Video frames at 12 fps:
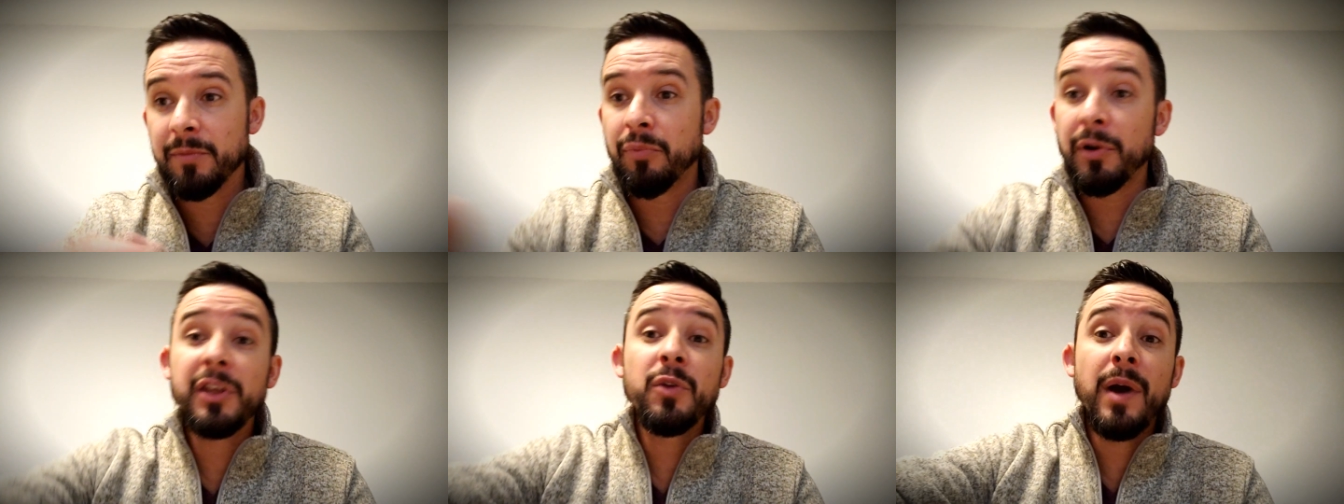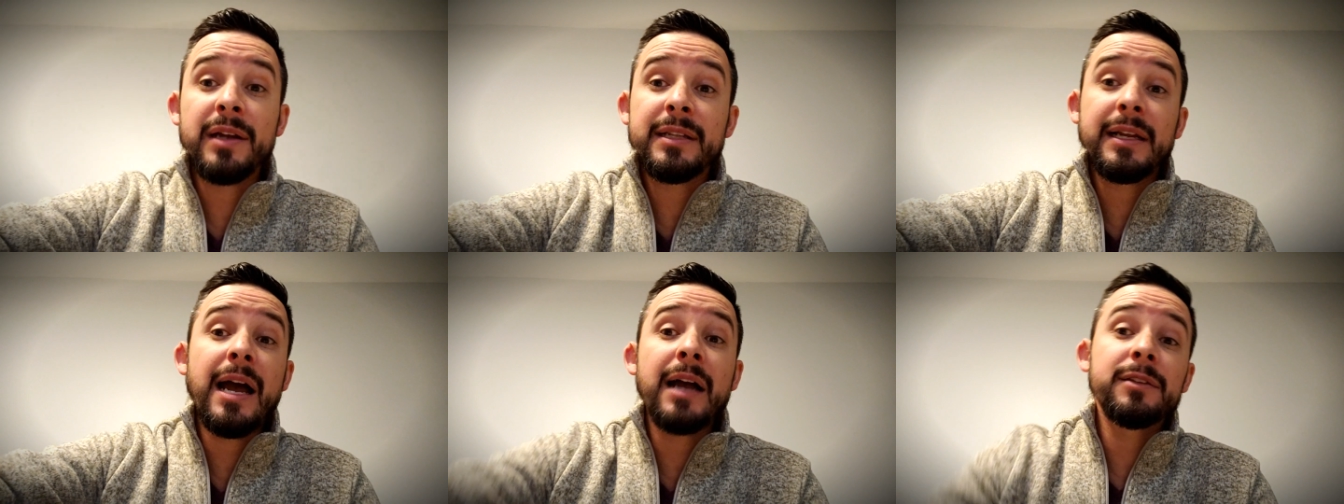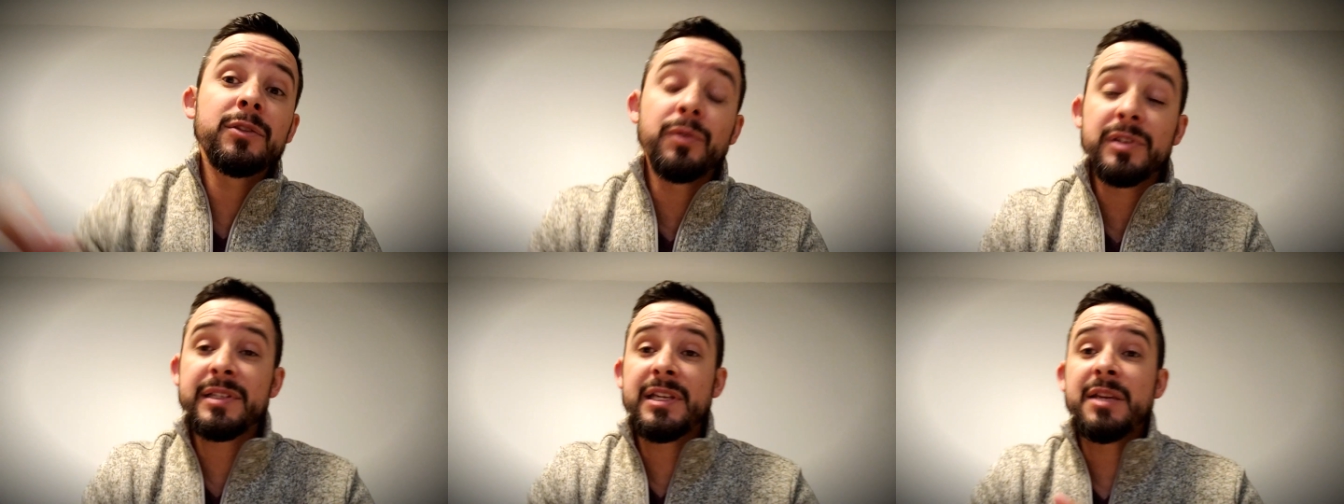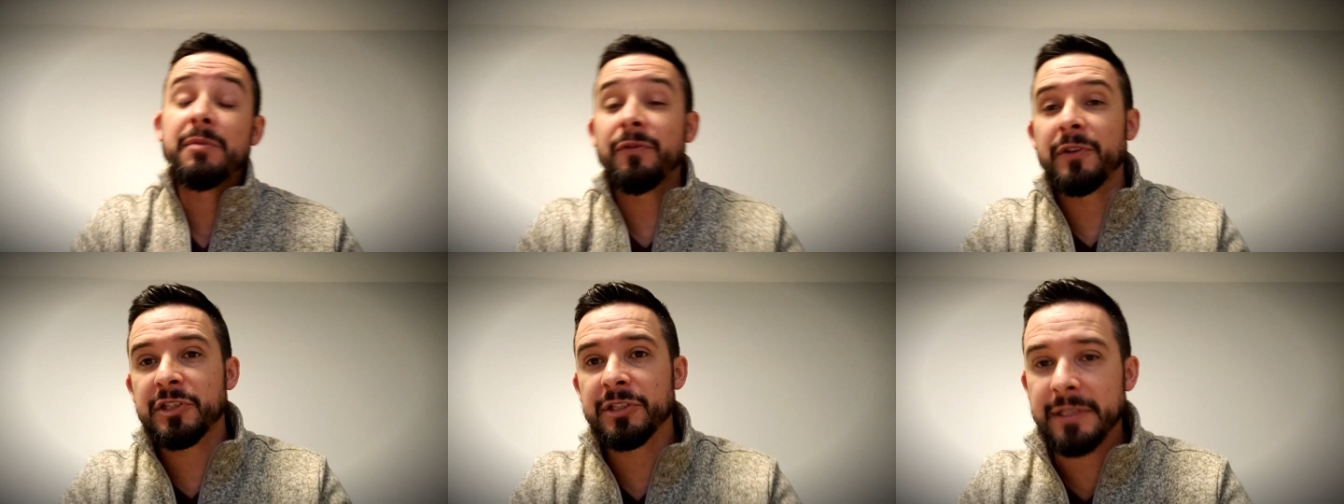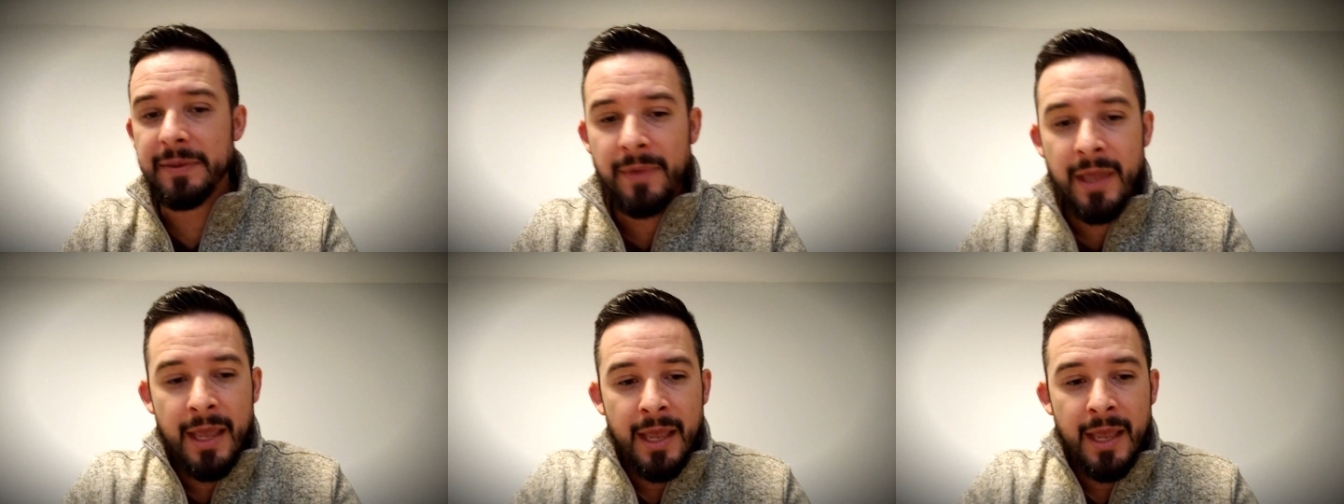bring you onto the Conklin Lures team officially.